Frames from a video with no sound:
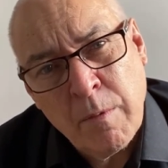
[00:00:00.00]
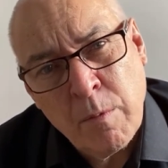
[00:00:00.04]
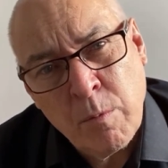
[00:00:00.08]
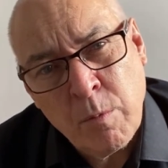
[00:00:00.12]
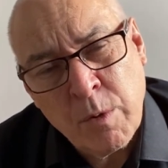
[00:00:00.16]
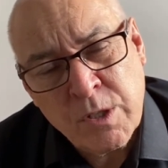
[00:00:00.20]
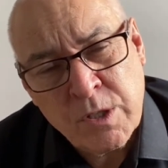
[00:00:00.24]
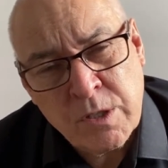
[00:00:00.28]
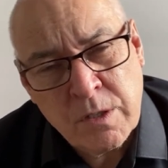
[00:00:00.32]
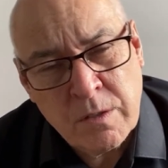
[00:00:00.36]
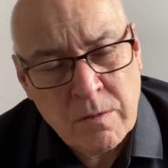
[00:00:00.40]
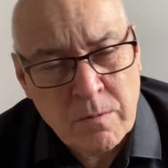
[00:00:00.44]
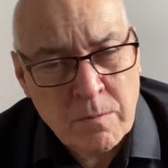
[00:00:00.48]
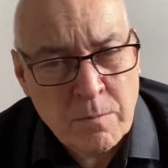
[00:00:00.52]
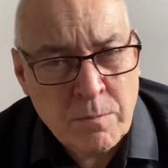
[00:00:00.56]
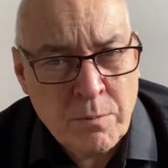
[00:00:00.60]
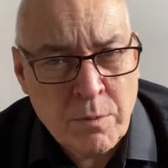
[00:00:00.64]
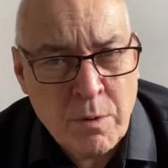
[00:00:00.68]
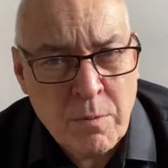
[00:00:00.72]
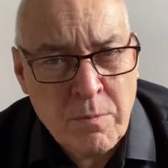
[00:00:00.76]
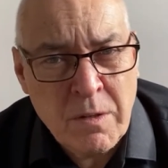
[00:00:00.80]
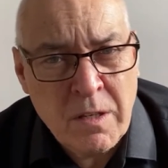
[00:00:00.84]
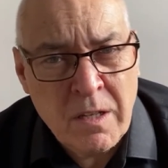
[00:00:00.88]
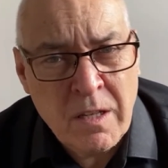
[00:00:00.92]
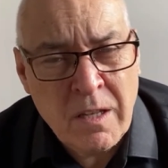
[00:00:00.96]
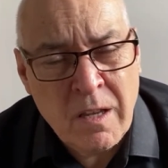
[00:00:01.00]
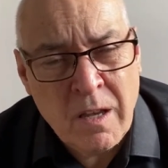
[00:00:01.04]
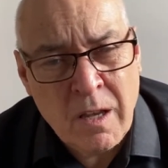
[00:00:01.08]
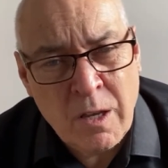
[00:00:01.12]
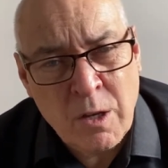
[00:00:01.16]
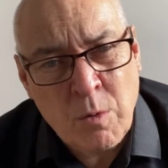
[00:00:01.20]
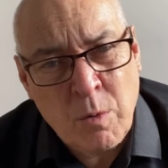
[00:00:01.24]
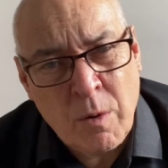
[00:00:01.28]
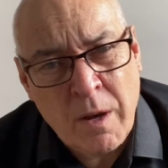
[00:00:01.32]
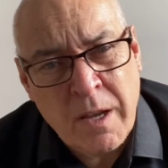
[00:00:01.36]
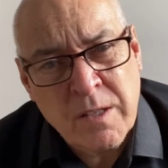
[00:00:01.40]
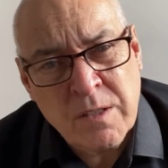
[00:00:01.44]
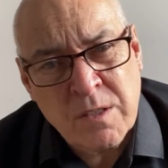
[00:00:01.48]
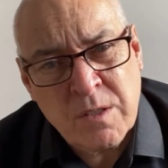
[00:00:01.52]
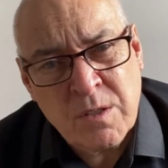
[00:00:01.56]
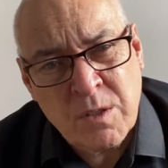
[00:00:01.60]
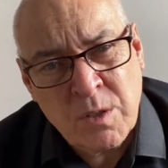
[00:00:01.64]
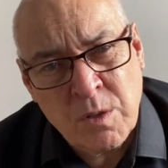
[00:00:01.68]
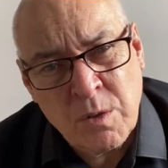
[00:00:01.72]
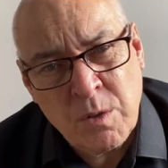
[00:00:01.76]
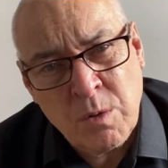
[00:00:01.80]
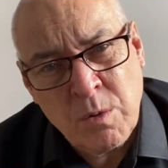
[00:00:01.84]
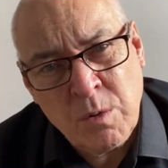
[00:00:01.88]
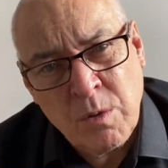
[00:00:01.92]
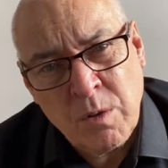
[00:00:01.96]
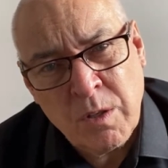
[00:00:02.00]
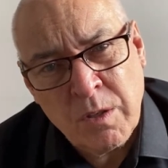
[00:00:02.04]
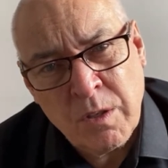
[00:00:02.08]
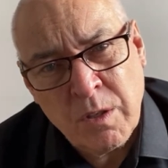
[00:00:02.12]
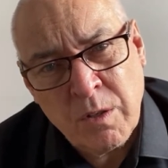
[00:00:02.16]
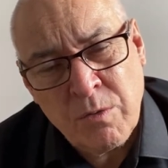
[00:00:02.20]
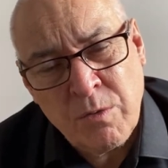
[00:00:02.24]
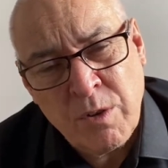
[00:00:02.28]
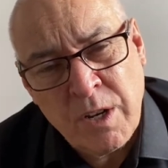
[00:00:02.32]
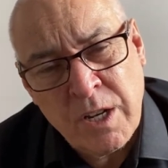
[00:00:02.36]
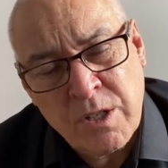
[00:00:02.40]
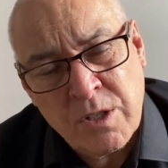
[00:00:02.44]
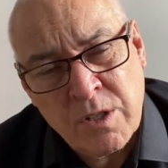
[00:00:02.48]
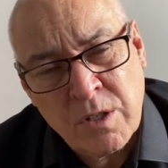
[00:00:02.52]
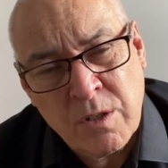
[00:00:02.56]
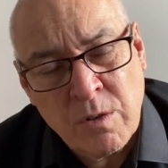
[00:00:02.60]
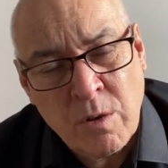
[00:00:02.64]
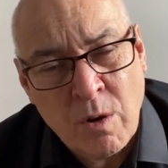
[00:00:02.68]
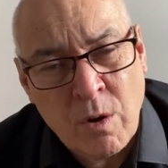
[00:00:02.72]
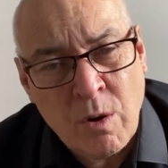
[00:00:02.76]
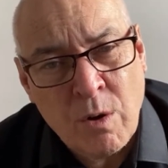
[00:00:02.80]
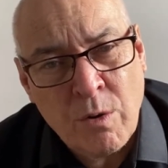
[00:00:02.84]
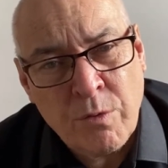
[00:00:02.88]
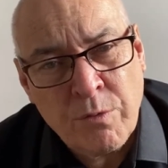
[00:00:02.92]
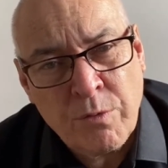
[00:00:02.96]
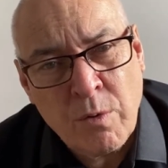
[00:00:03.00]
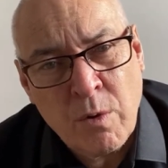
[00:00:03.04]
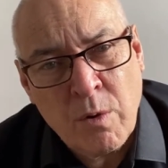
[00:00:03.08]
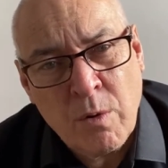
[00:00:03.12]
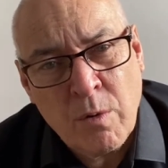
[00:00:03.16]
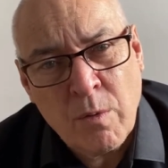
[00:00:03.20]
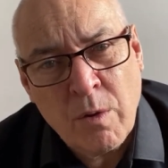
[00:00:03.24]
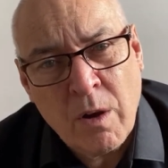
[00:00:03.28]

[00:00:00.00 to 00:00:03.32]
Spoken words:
which probably equates to the region of